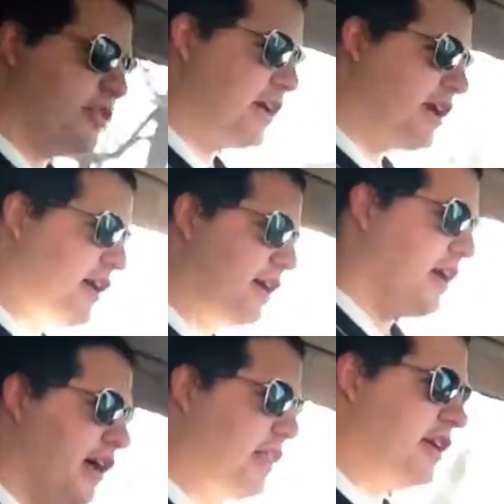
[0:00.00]
that guy,
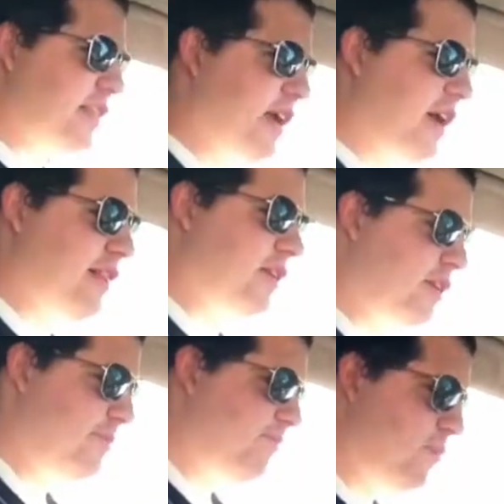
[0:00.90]
I like that guy a
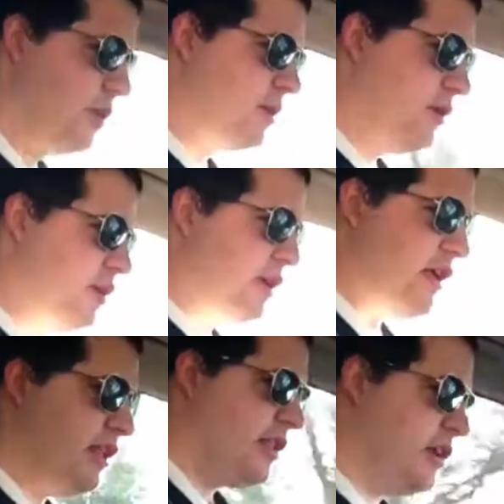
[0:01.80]
lot.
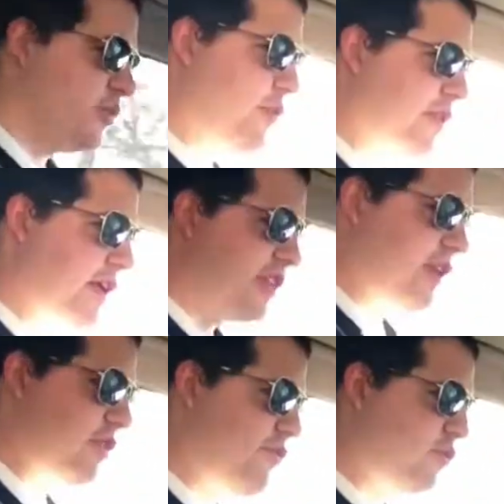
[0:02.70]
He's, worst case
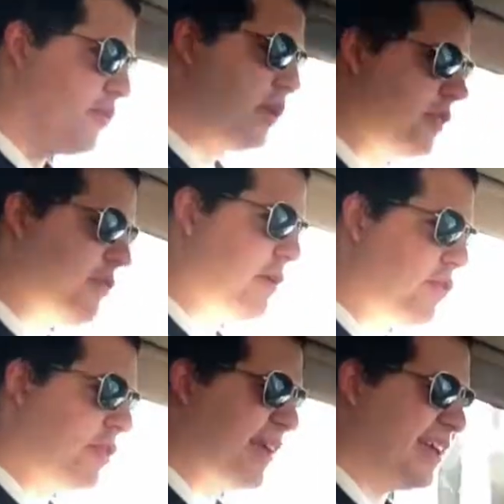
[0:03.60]
scenario, 4 mana,
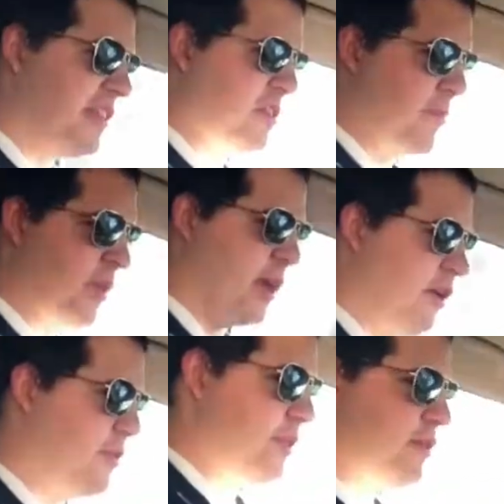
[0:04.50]
3/3 that gets something else.